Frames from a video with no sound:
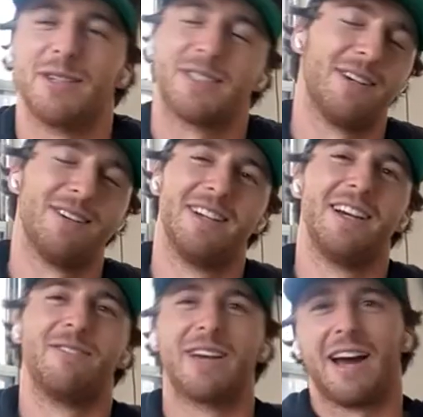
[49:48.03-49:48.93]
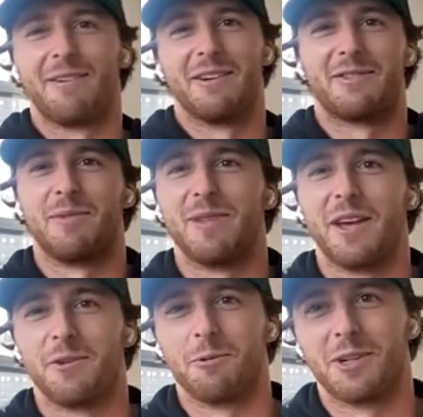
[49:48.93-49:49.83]
So we got rid of some of the
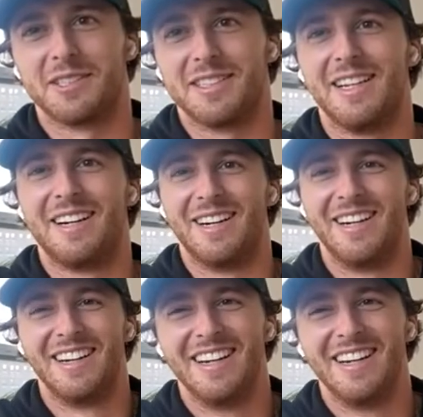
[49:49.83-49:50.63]
other words in there.